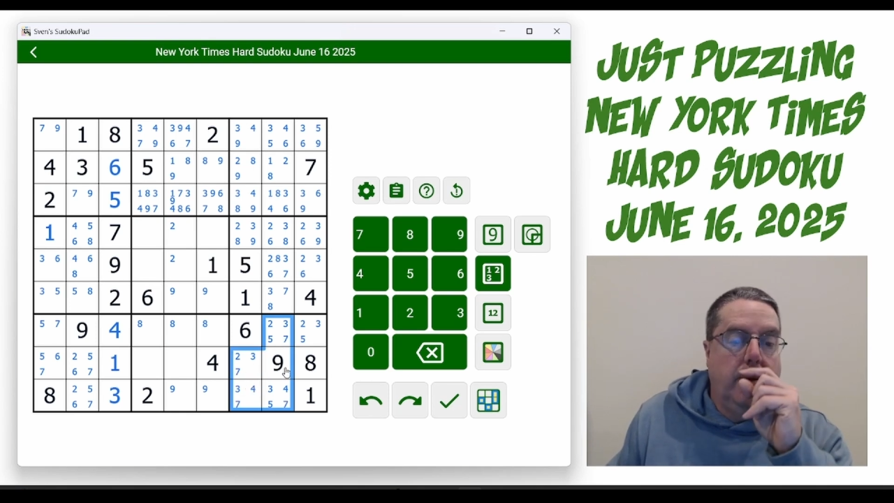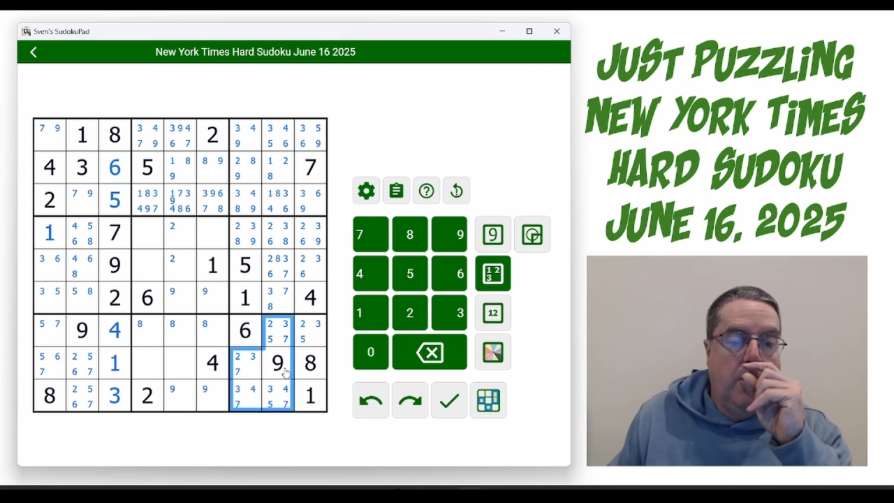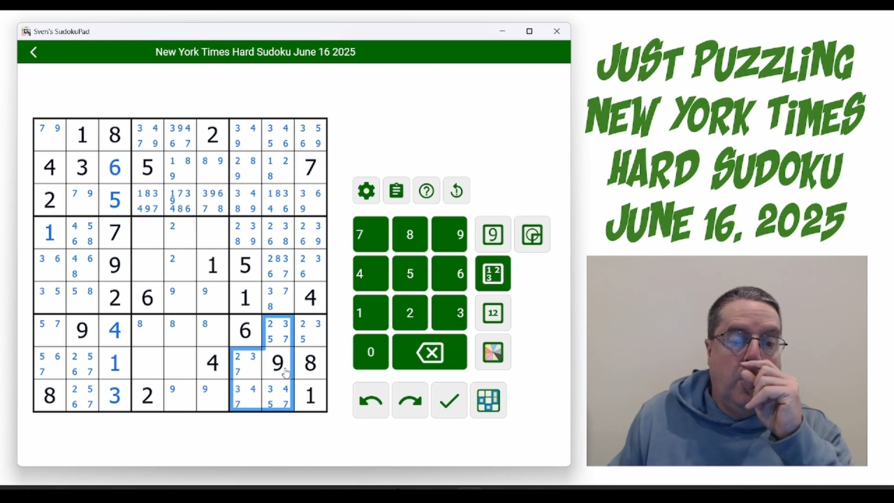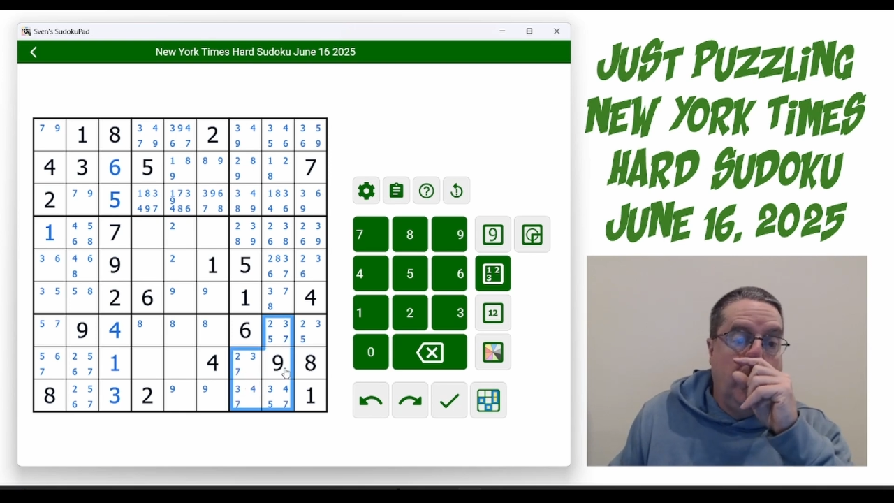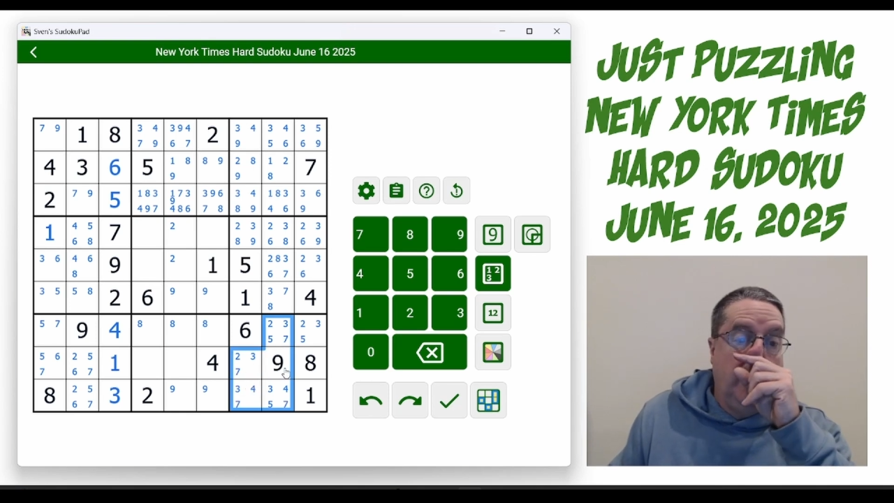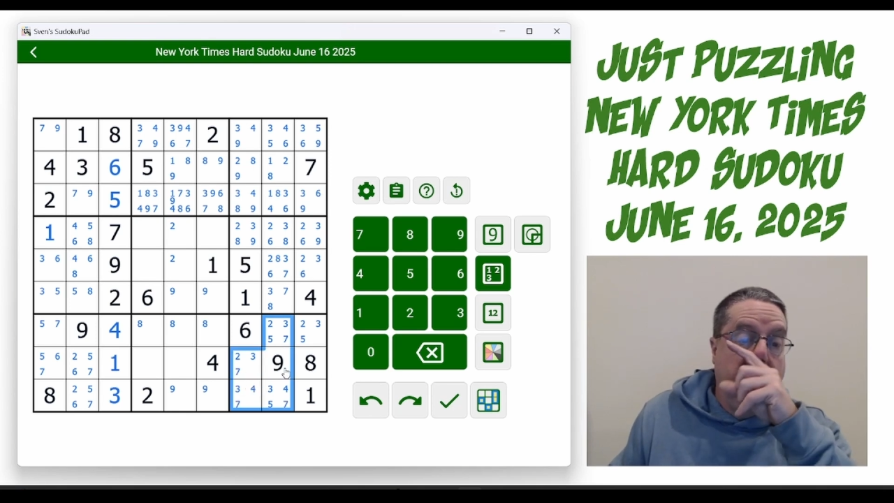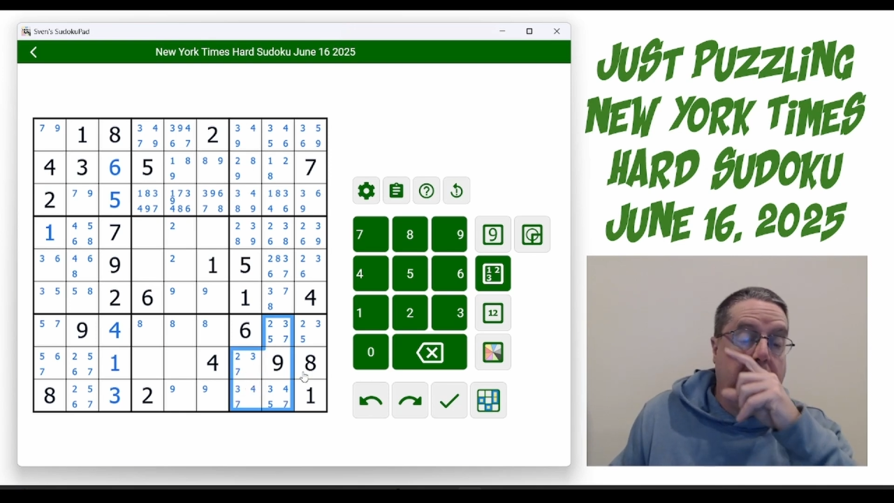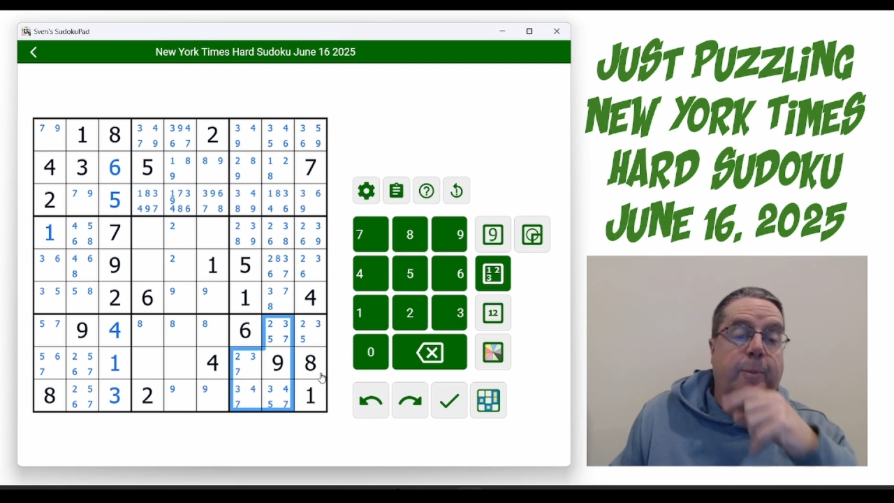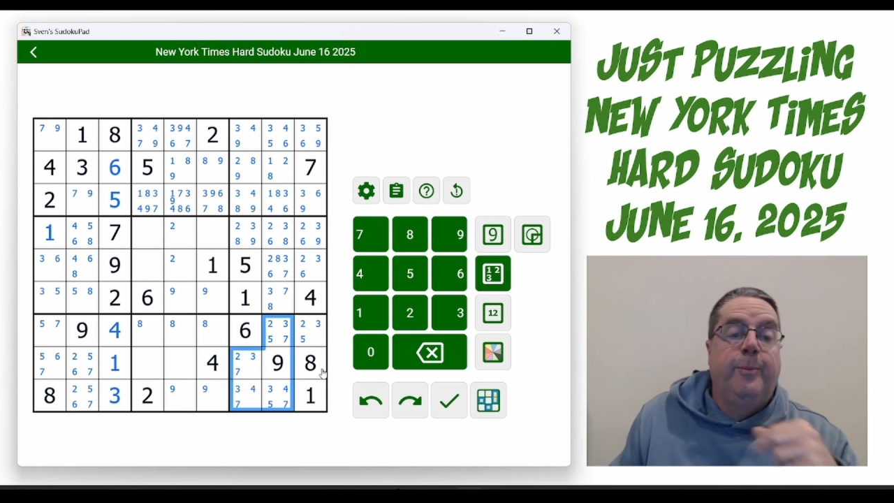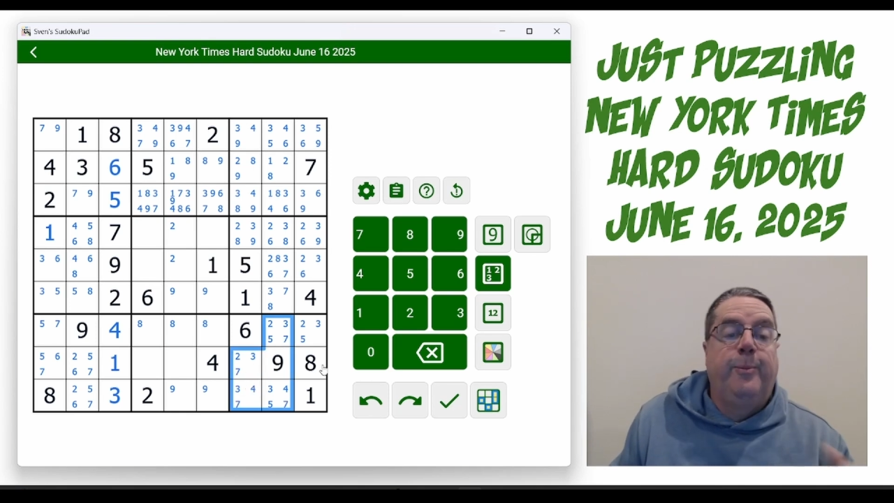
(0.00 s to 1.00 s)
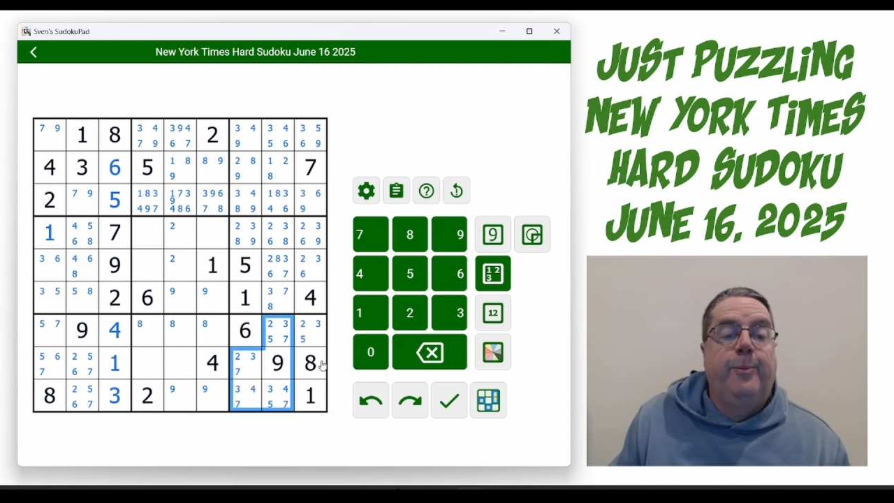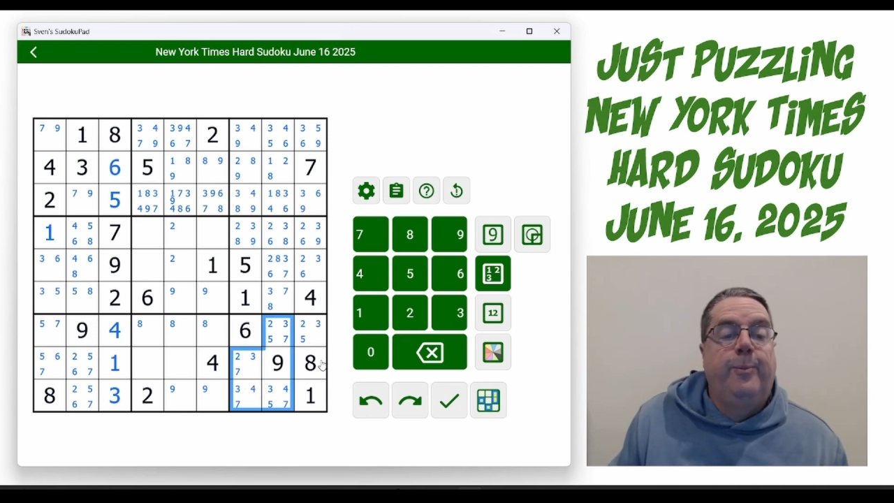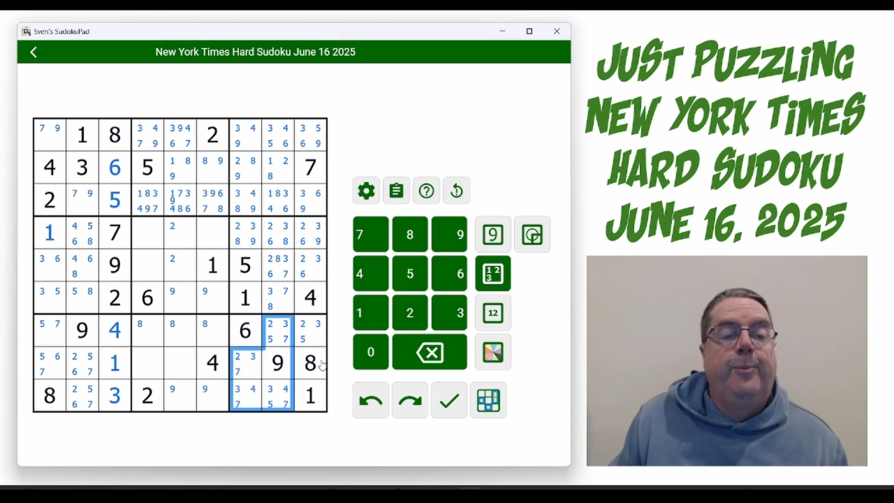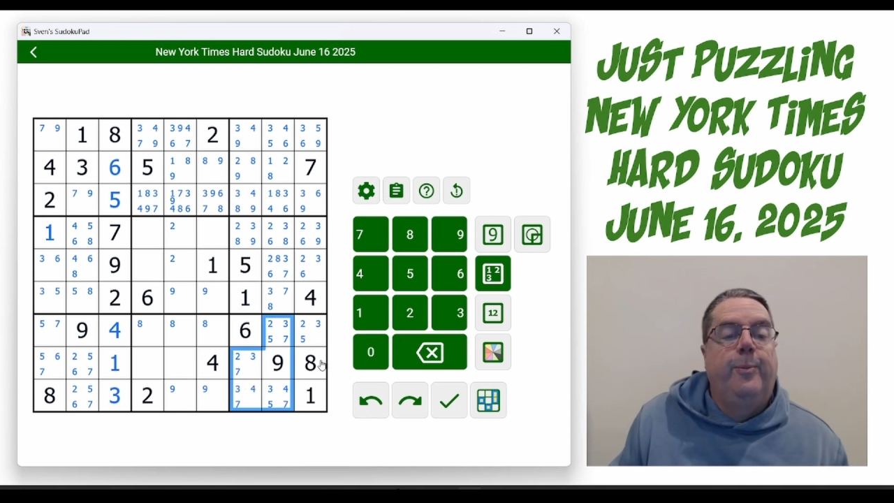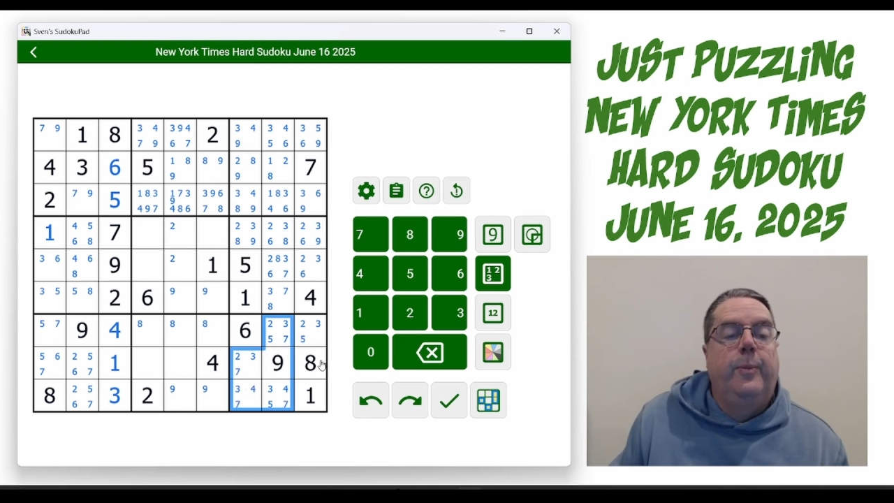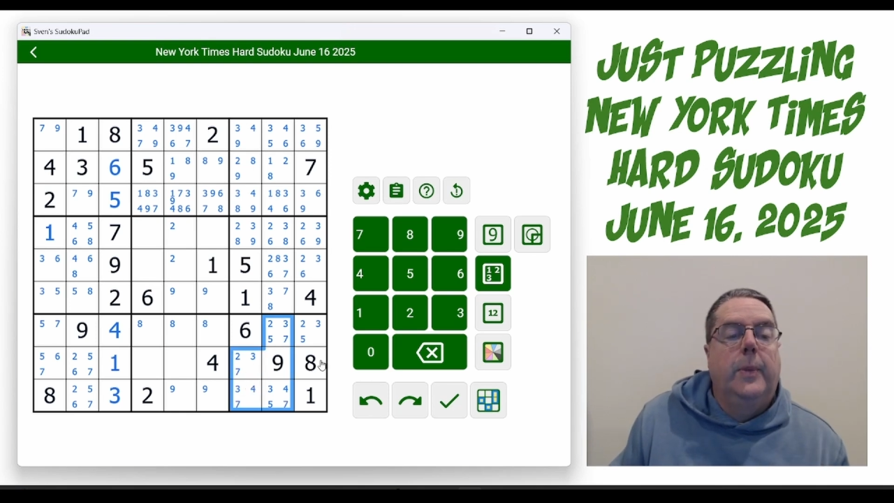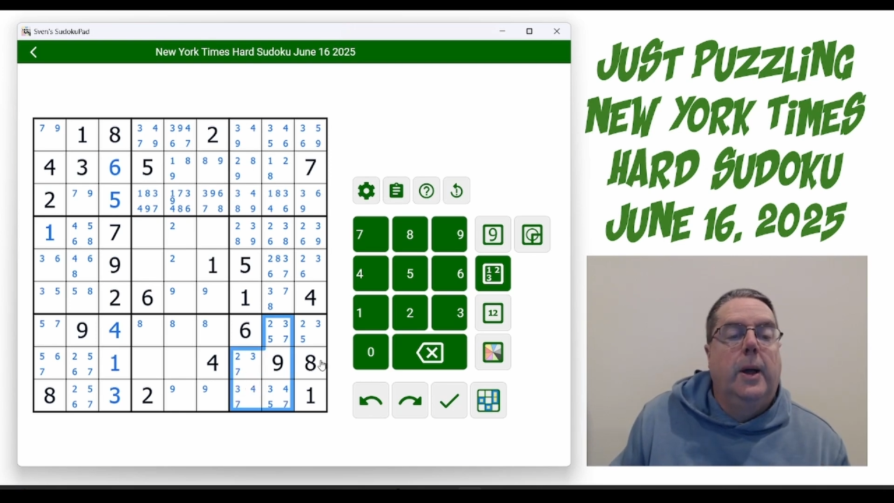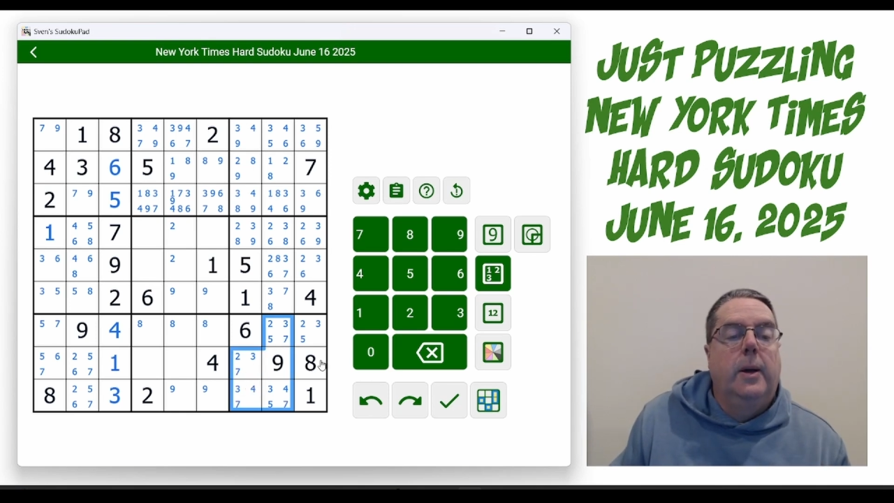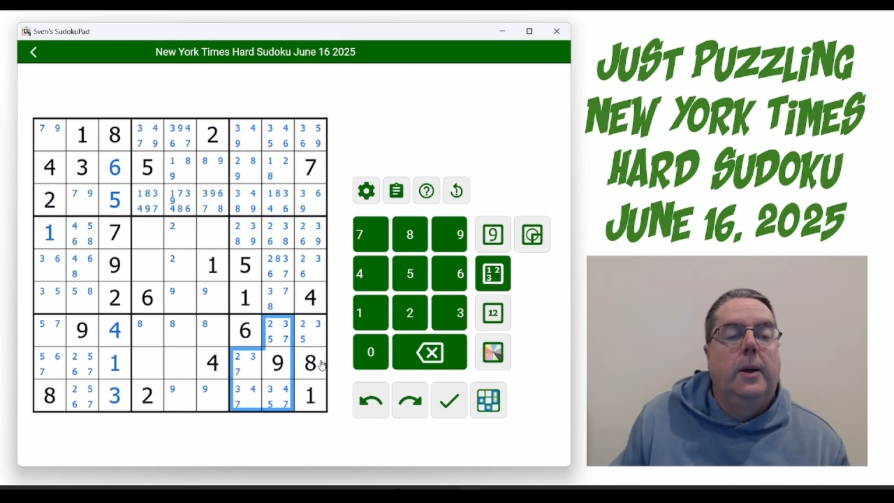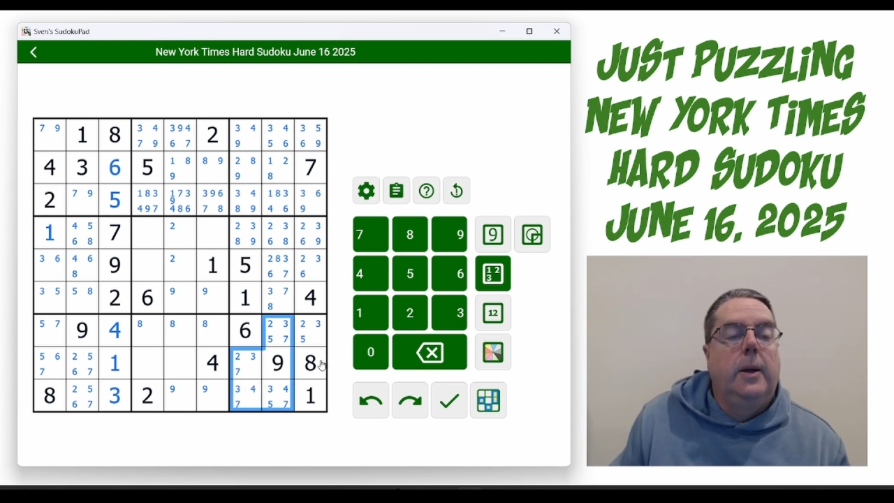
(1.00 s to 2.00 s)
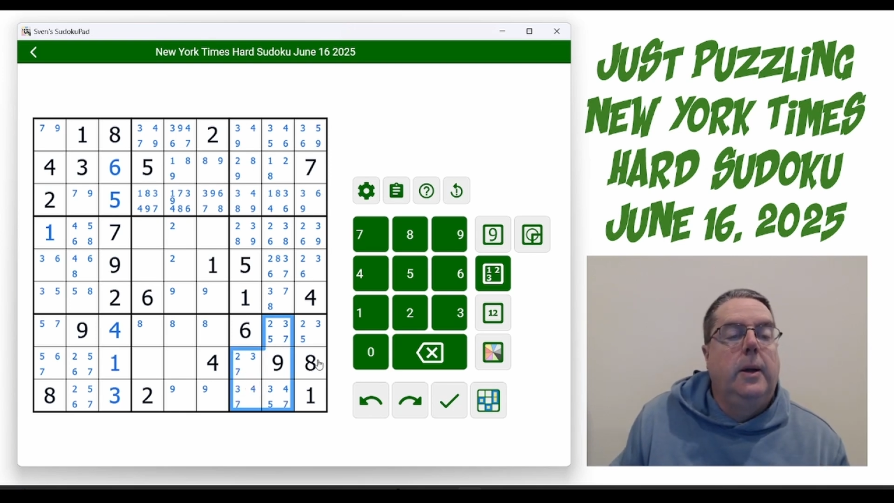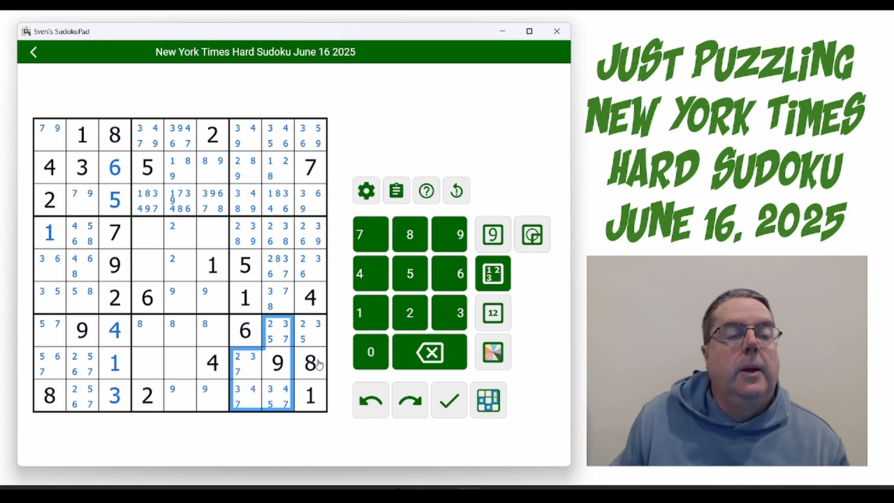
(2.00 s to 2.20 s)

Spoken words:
9. Okay,